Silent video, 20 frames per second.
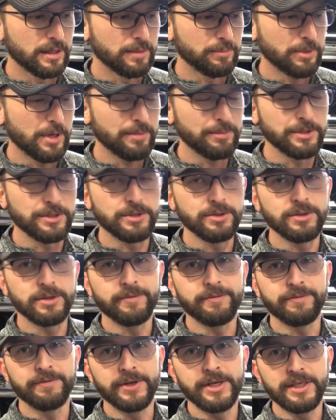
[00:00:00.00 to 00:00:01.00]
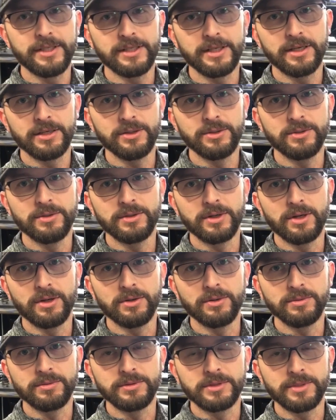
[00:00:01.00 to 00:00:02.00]
probably do a video
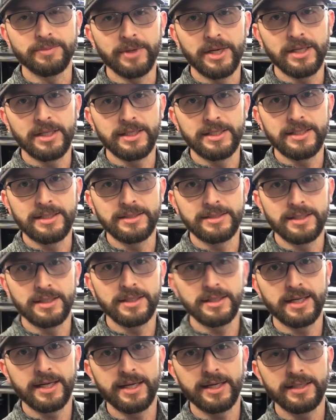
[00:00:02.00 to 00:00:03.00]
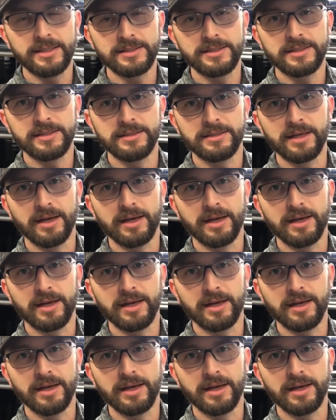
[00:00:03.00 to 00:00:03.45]
on some LED taillights.